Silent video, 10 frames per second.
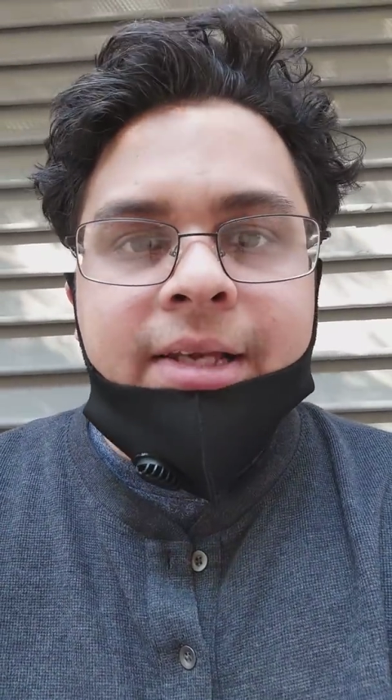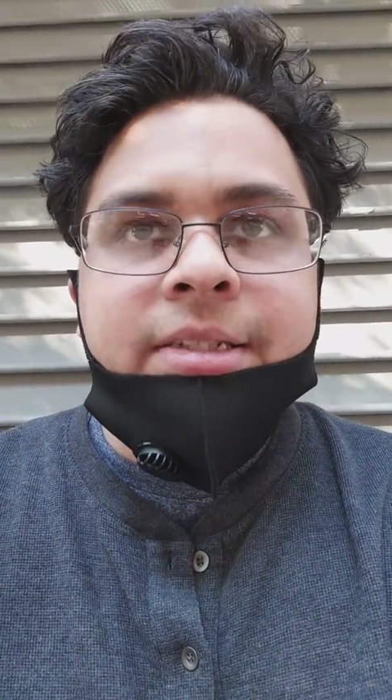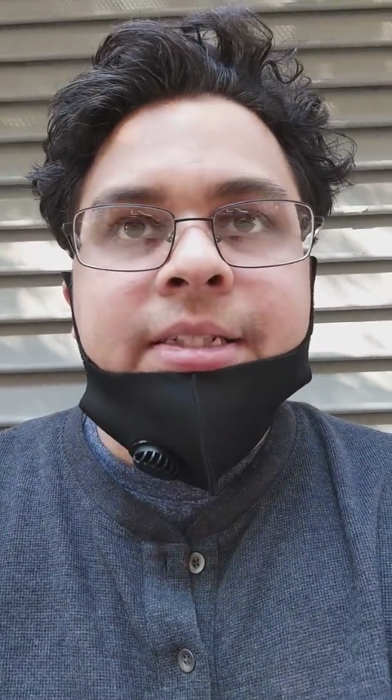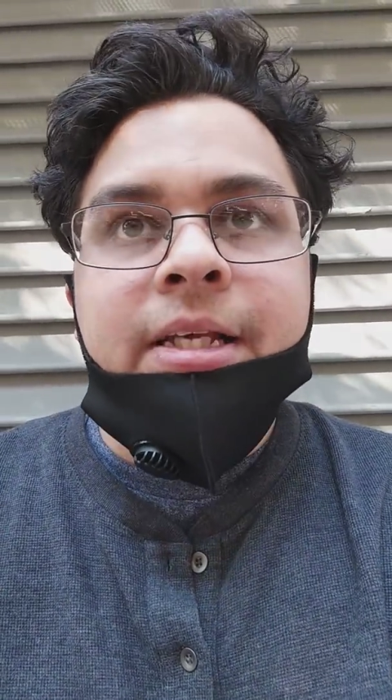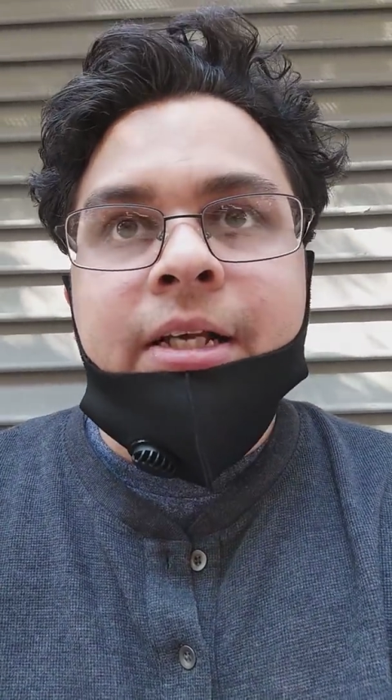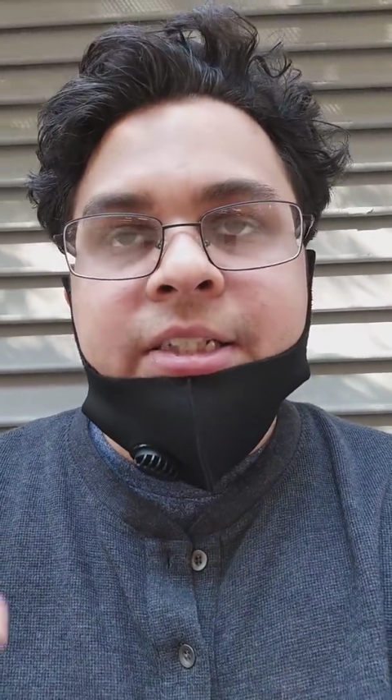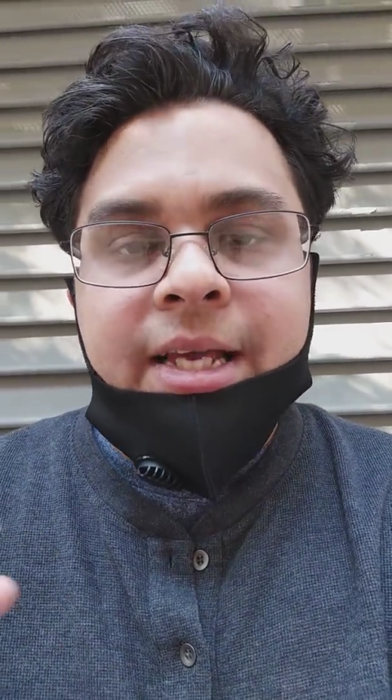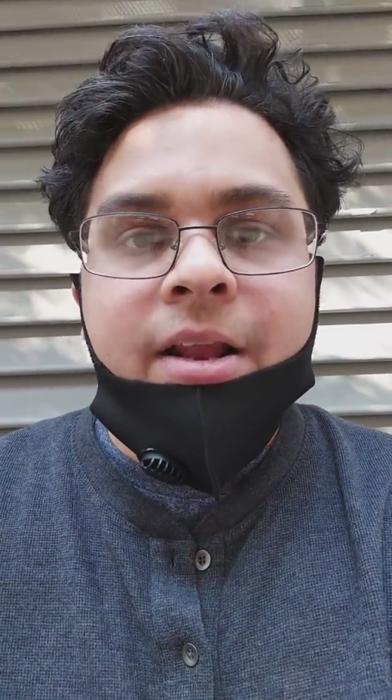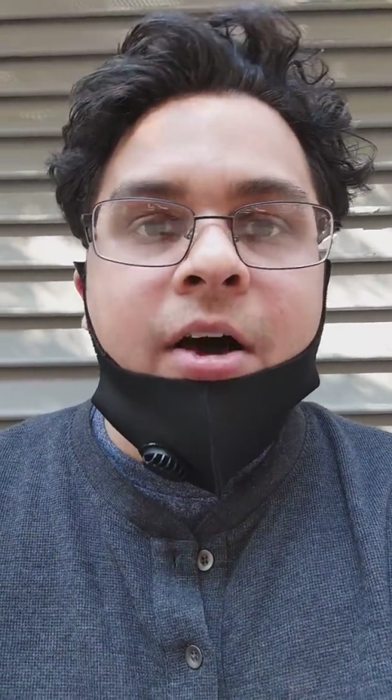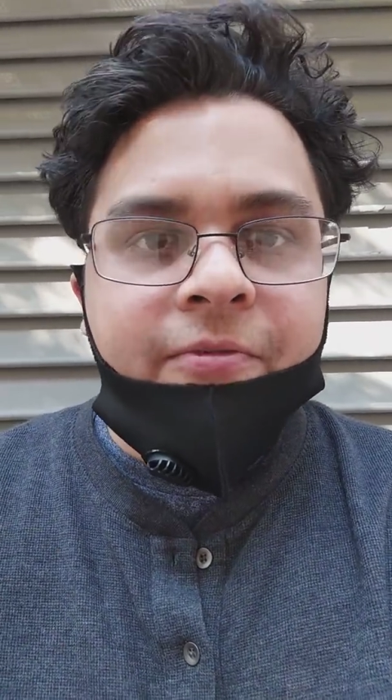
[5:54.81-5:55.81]

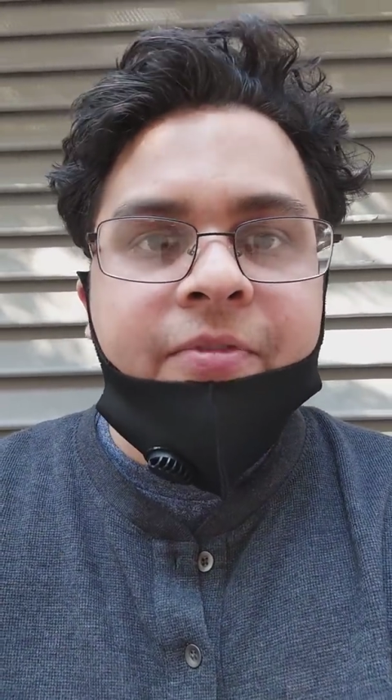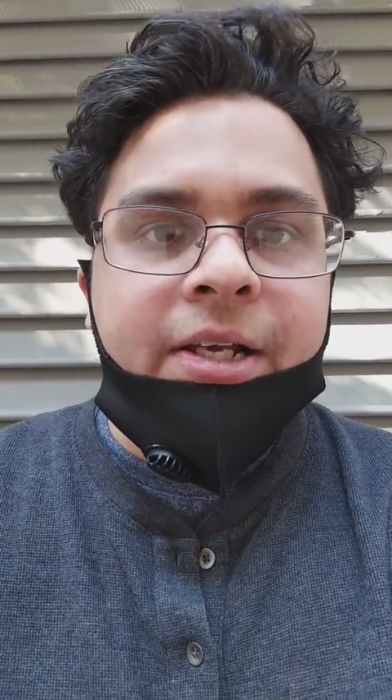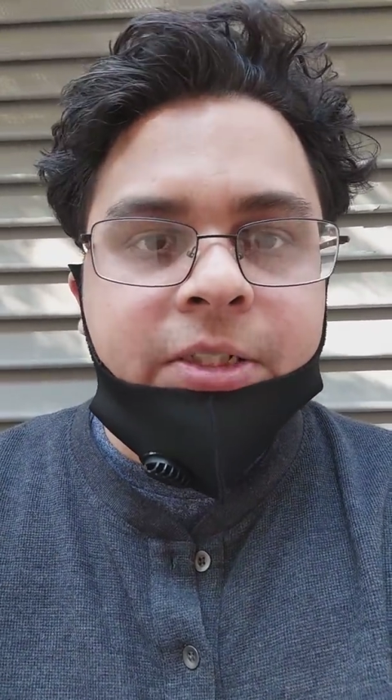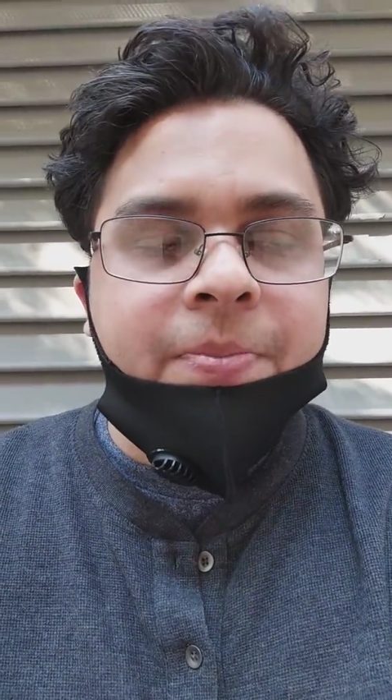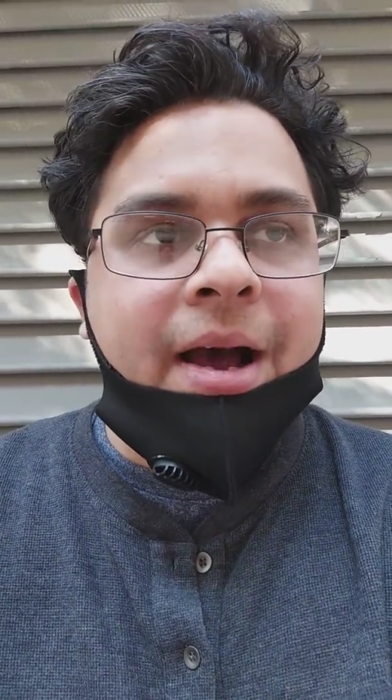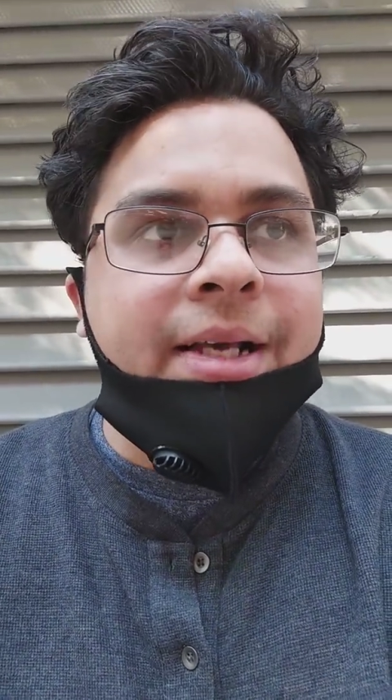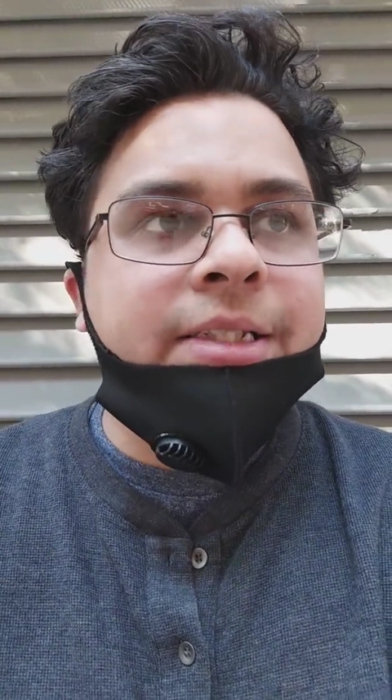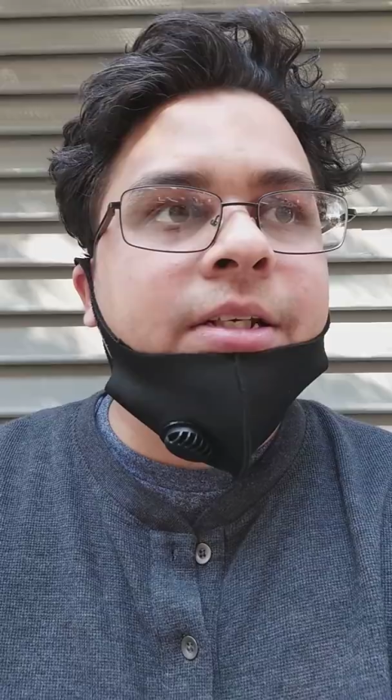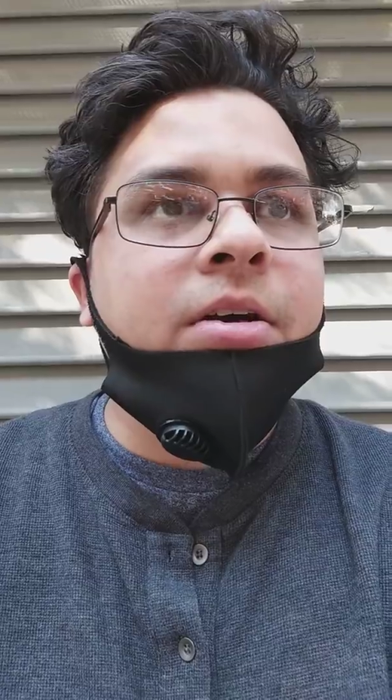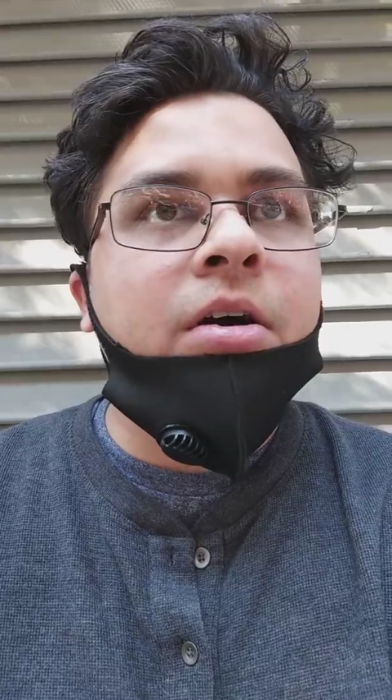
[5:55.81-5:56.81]
sale of face mask